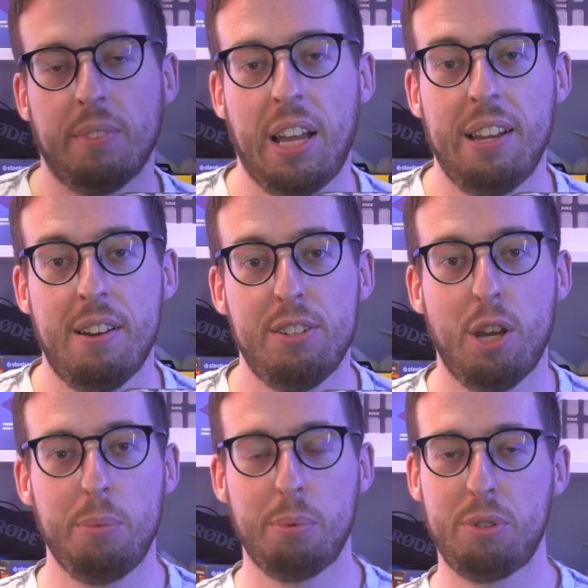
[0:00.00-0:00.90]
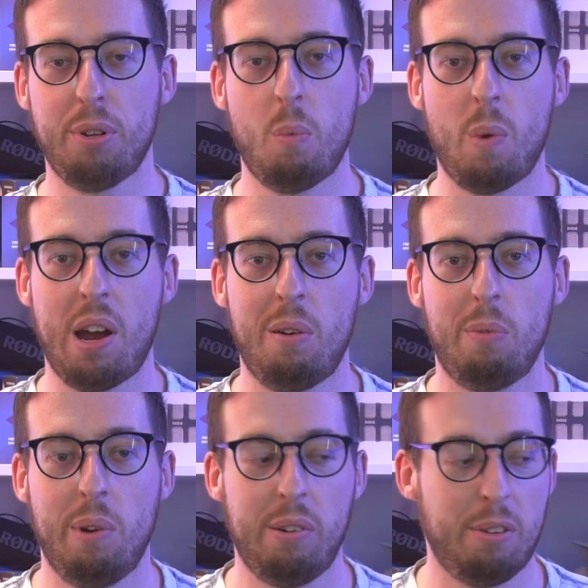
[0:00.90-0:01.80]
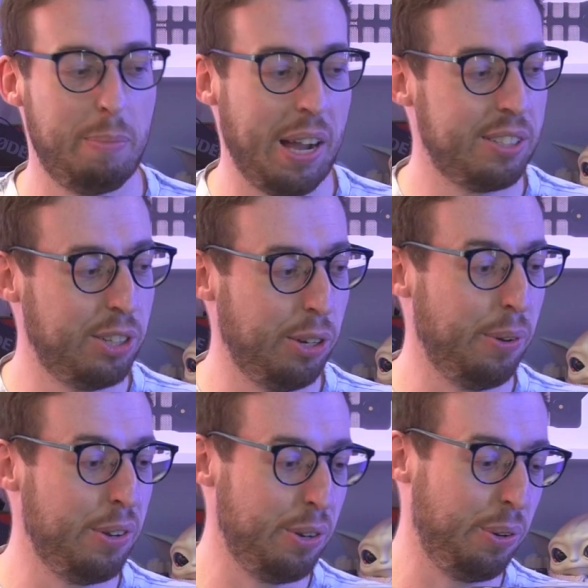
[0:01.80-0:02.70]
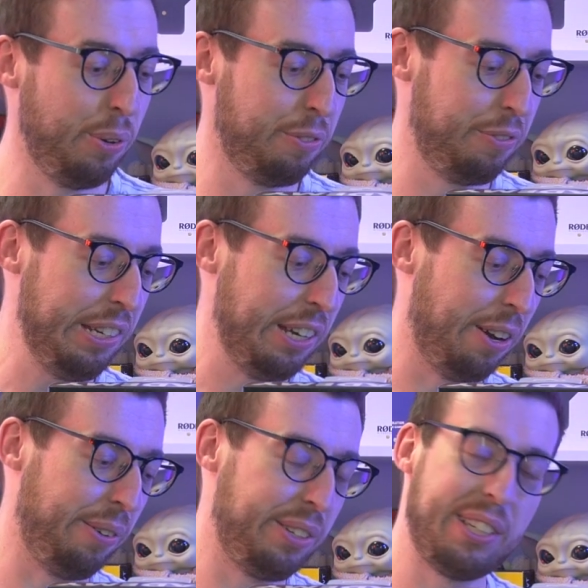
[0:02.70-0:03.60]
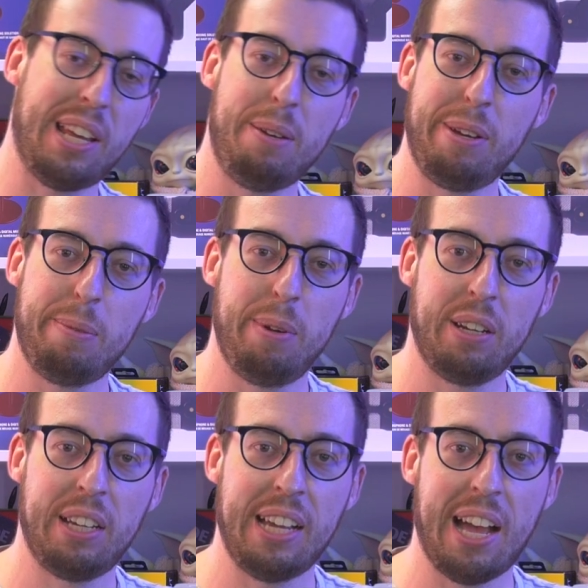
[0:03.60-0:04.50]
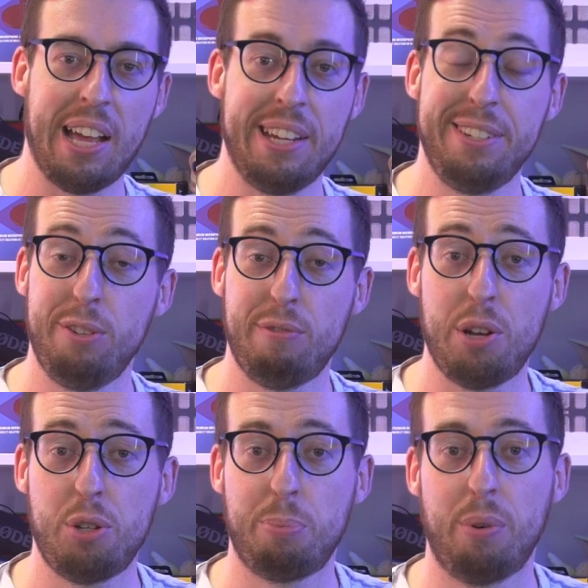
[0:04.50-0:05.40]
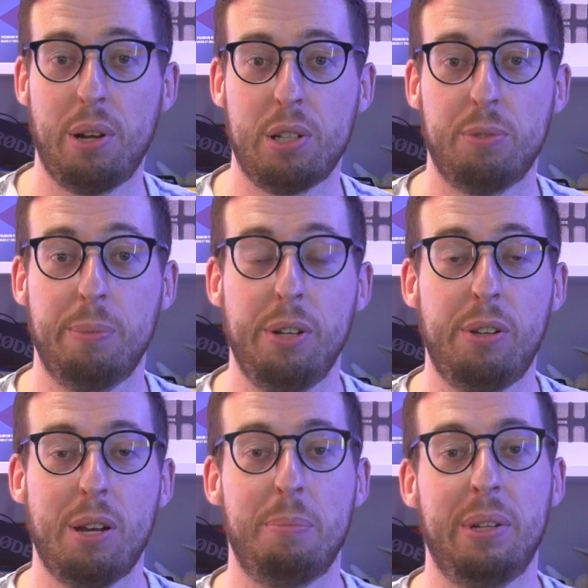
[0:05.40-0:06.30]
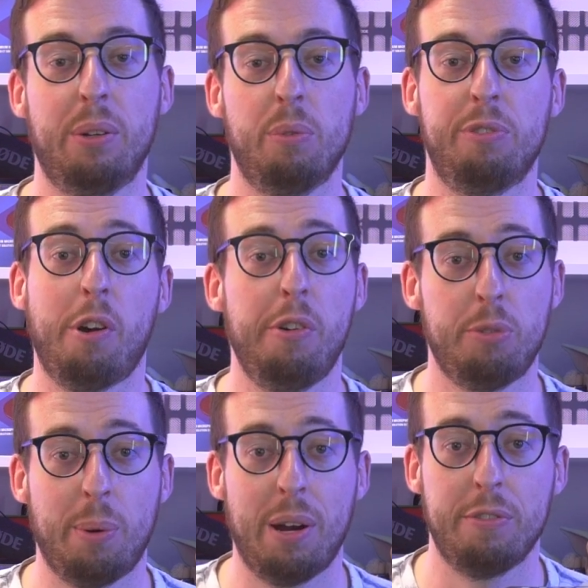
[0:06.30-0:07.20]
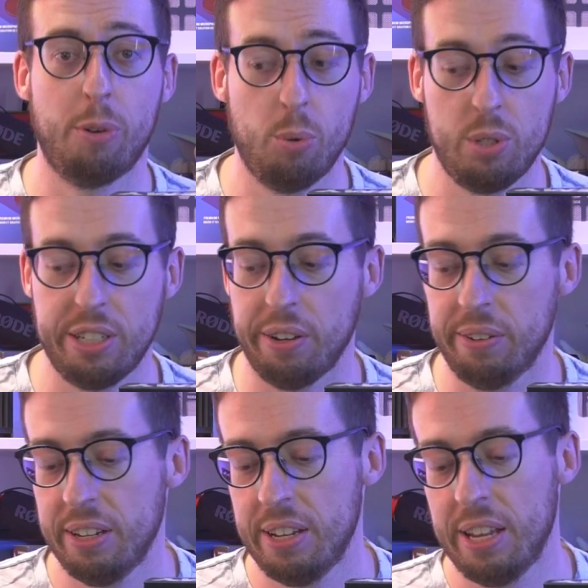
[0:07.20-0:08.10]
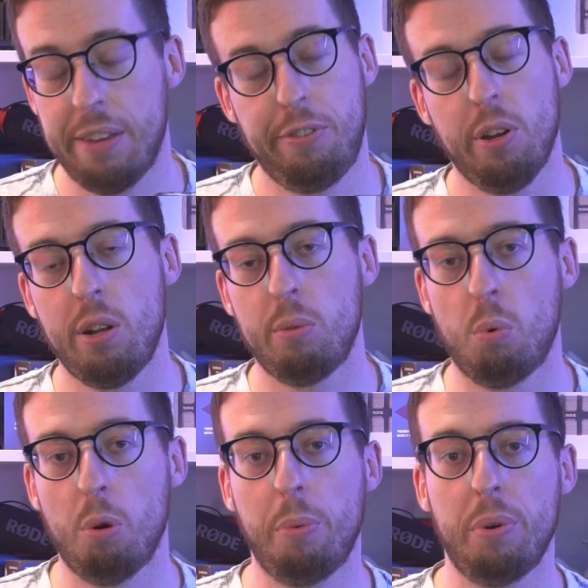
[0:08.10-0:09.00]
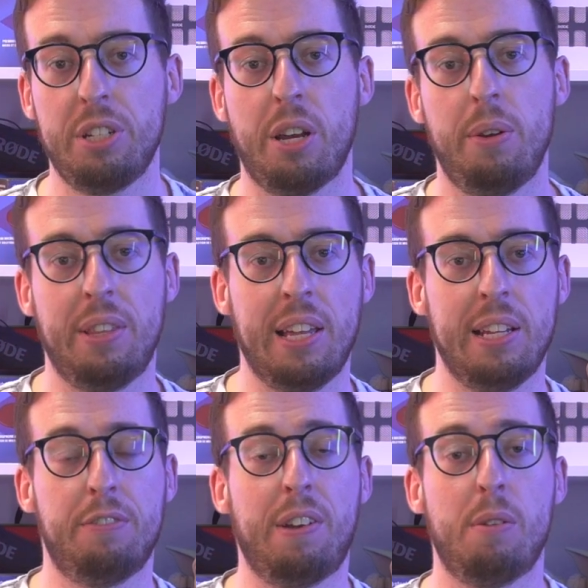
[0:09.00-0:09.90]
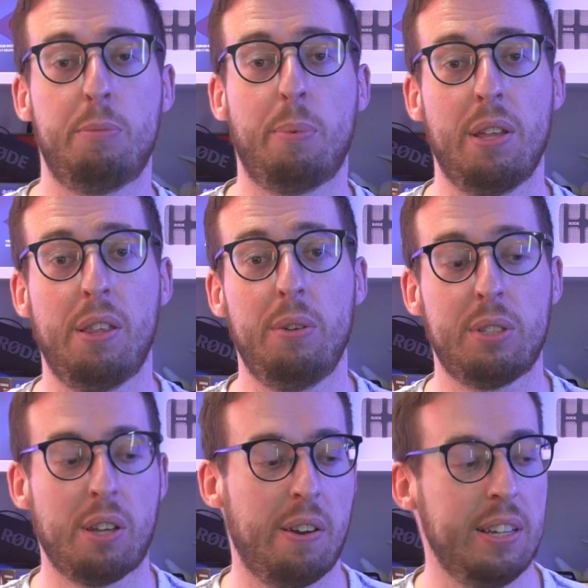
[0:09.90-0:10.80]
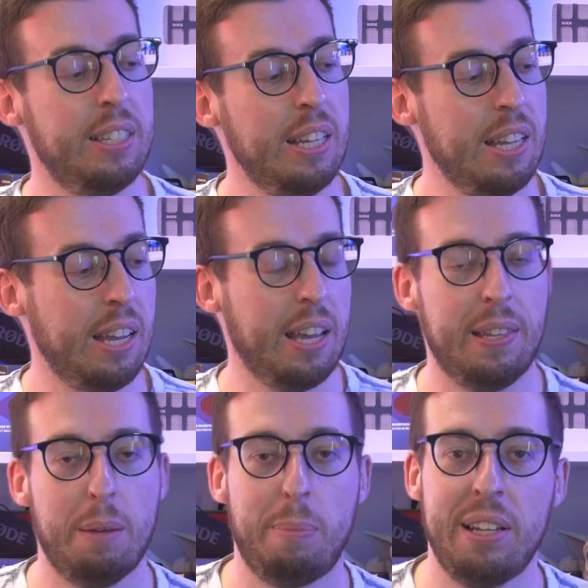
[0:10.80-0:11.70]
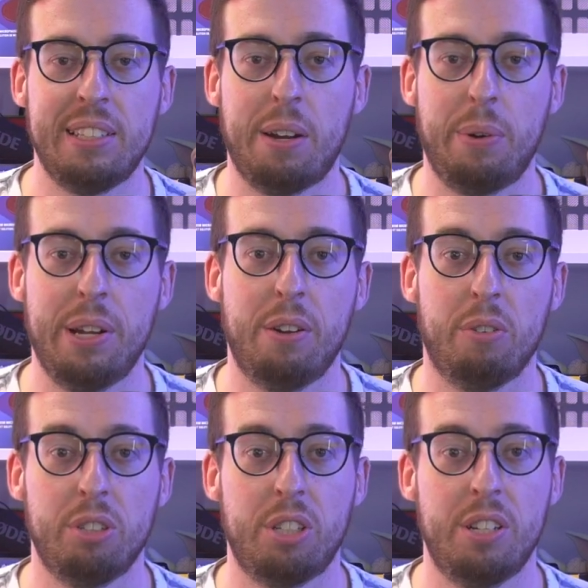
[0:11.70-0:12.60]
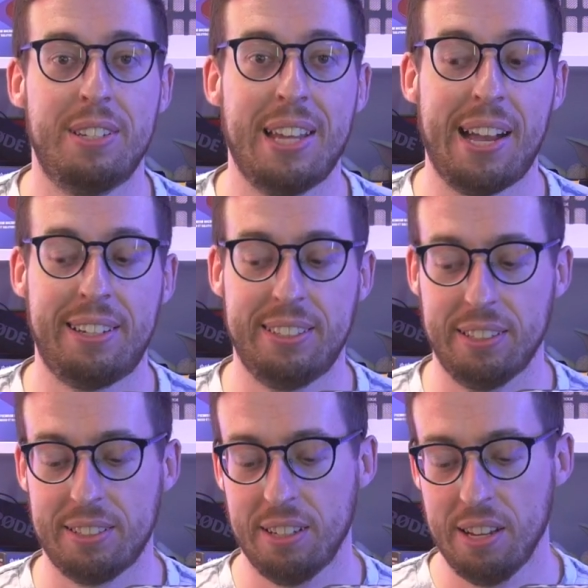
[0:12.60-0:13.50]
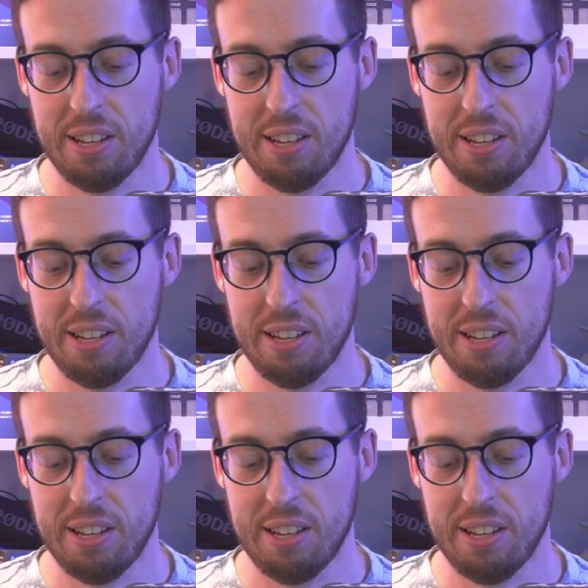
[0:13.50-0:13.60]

Hey guys, I hope you're doing well. Welcome back to a new video. Today we're going to be looking at a new range of products from a new company called 512 Audio. If you've heard of Warm Audio, they're developed by those guys and they're based out in Austin, Texas.